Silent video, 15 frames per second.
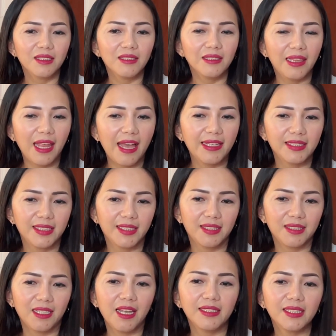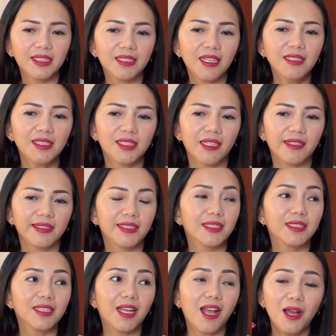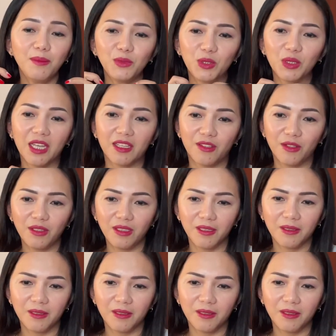glands and skin cells come together